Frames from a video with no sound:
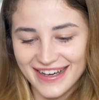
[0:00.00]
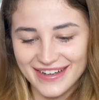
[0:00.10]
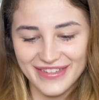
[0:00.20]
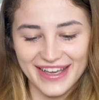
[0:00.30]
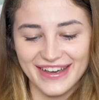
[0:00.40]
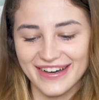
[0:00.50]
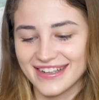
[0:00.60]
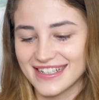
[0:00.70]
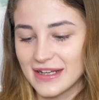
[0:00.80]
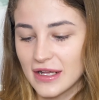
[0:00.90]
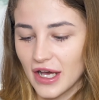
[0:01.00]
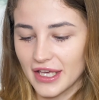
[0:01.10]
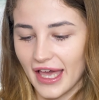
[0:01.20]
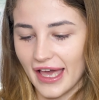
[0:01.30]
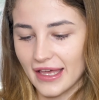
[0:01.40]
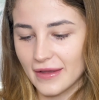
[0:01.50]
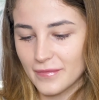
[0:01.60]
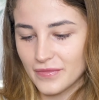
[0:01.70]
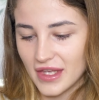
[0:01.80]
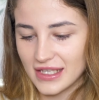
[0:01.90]
Oh my god. Okay,
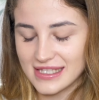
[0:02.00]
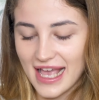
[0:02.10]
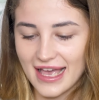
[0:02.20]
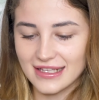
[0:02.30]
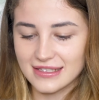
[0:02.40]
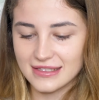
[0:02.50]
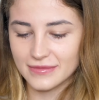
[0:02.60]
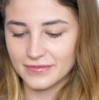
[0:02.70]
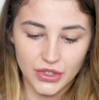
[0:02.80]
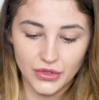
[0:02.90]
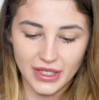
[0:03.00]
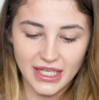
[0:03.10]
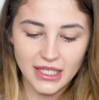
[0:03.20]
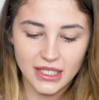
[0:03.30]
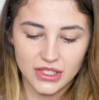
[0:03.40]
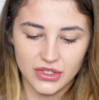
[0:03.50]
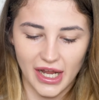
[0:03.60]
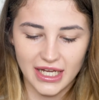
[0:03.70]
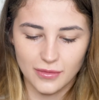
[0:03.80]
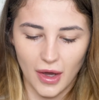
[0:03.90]
it says unique
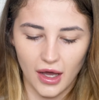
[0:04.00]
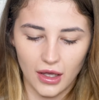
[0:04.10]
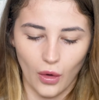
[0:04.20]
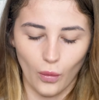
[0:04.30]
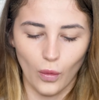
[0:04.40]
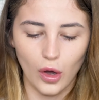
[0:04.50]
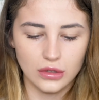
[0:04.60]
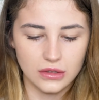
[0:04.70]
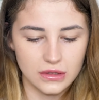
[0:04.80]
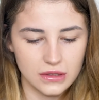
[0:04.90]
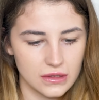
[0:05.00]
trademark wands.